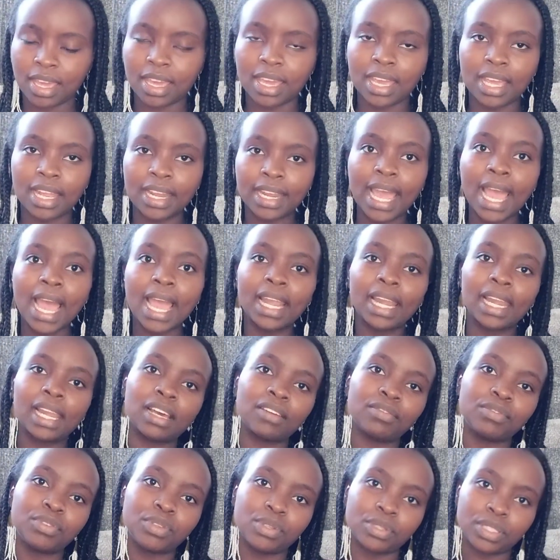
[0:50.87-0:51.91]
And I
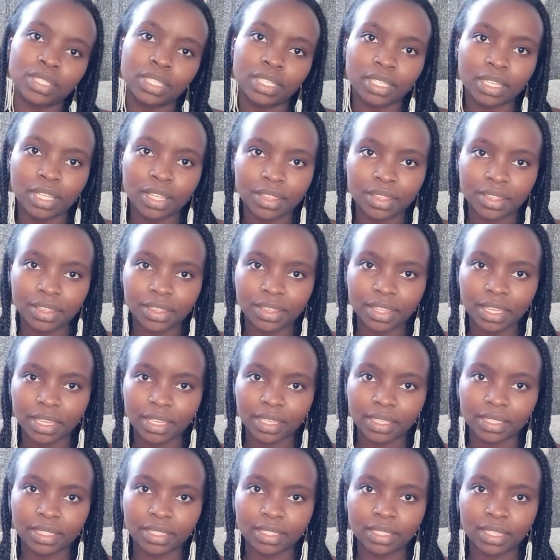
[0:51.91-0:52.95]
love using
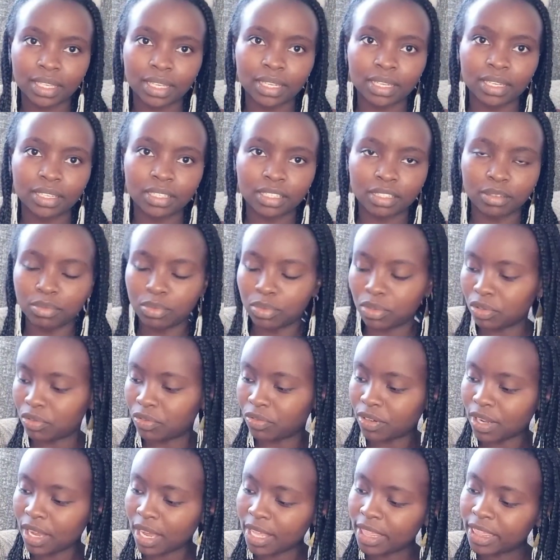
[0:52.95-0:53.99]
this
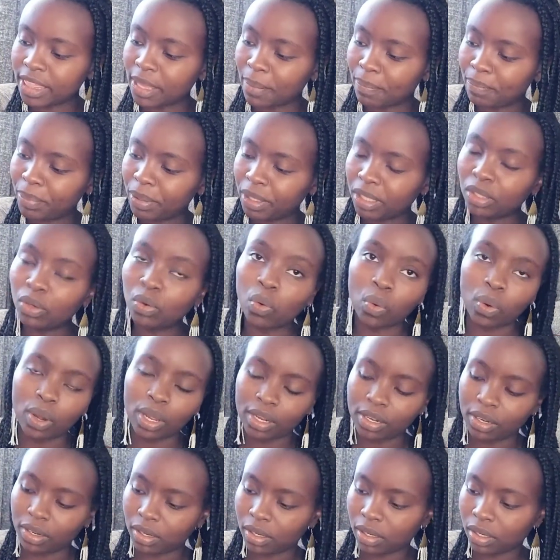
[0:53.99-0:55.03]
remover, the pink
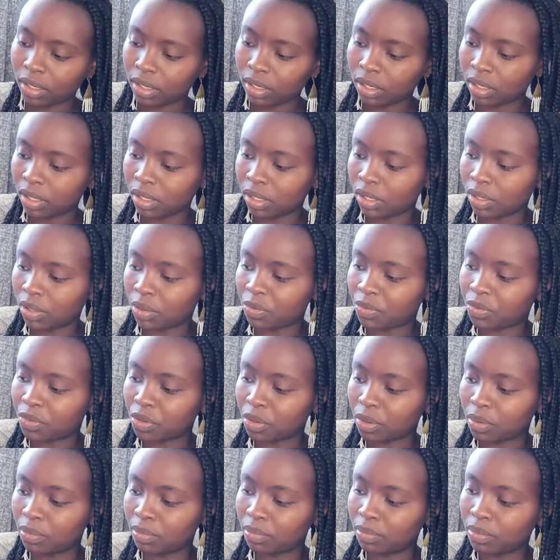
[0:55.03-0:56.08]
one
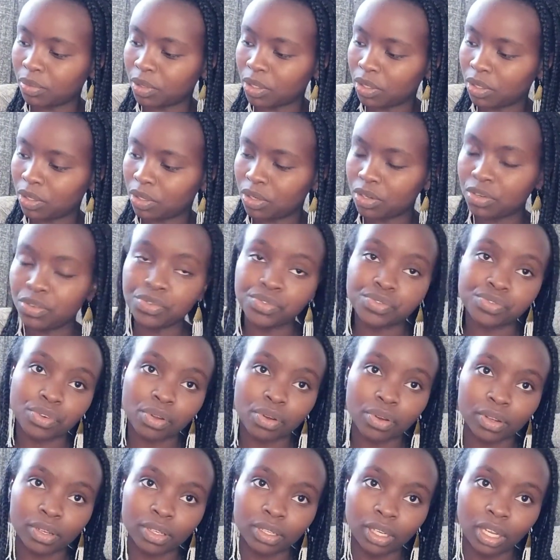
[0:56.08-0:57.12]
from
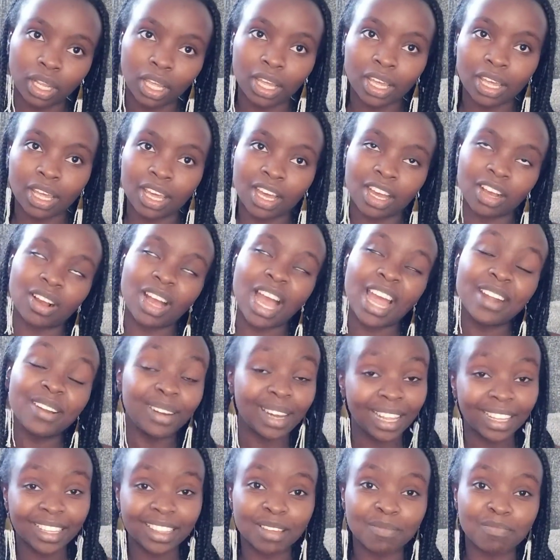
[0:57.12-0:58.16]
Luron. I
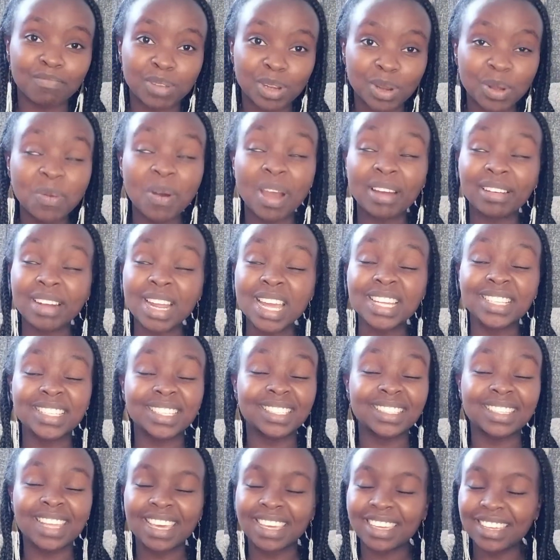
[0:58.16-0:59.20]
don't like the blue one, it
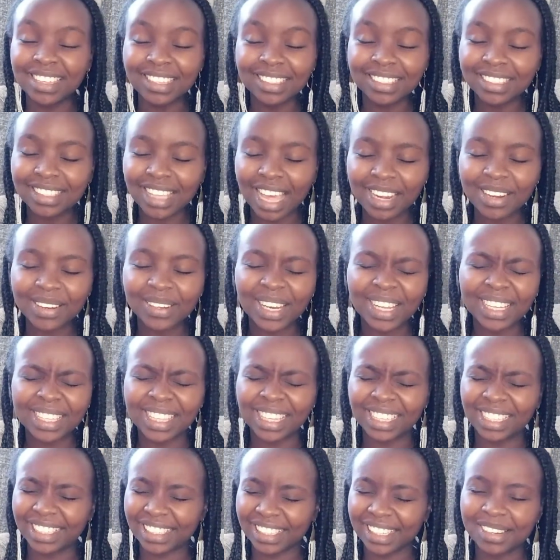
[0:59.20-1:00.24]
stinks. I don't like
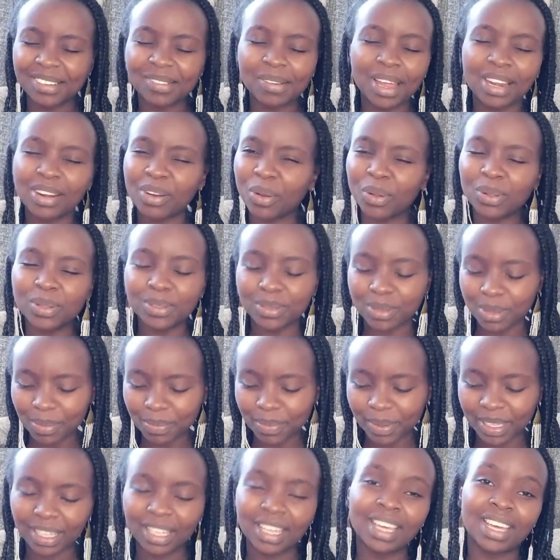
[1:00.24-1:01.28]
the green one also,
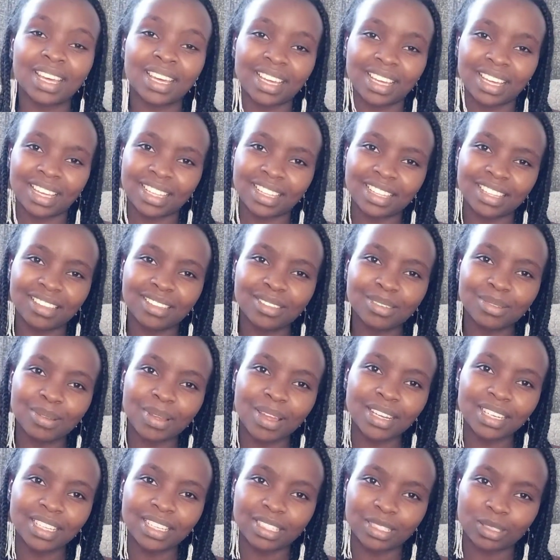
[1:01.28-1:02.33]
but this
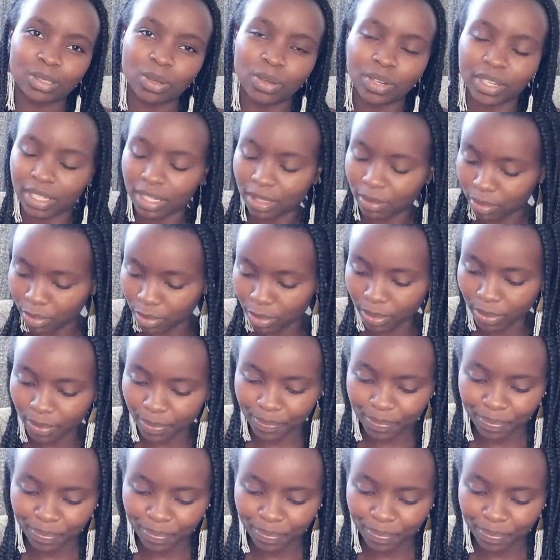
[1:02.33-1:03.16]
one is tolerable.